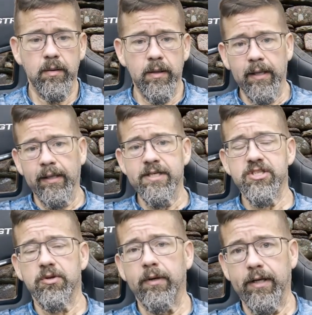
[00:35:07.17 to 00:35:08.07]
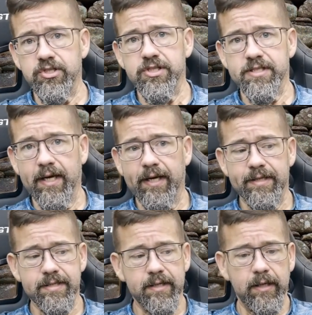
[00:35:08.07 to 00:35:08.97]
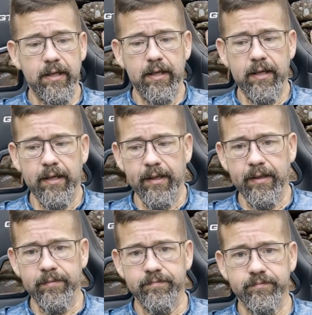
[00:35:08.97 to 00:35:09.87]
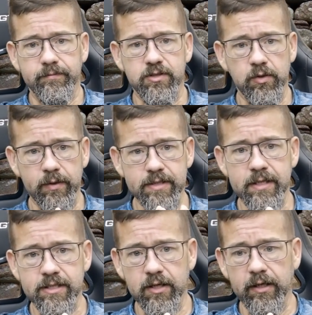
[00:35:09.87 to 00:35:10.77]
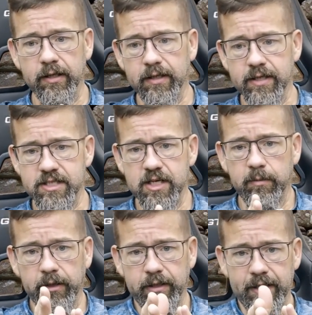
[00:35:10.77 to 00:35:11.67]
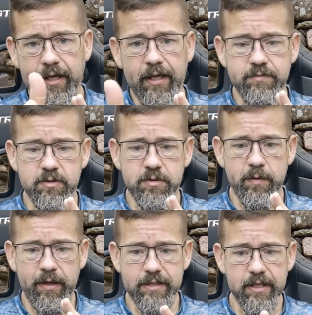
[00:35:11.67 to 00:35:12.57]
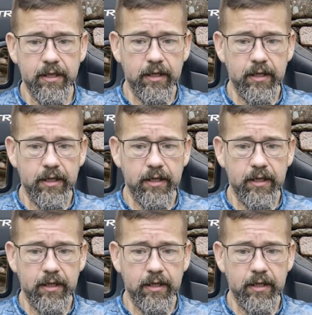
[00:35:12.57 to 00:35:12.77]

at least 3 inches, guys. So it's going to considerably take up some space.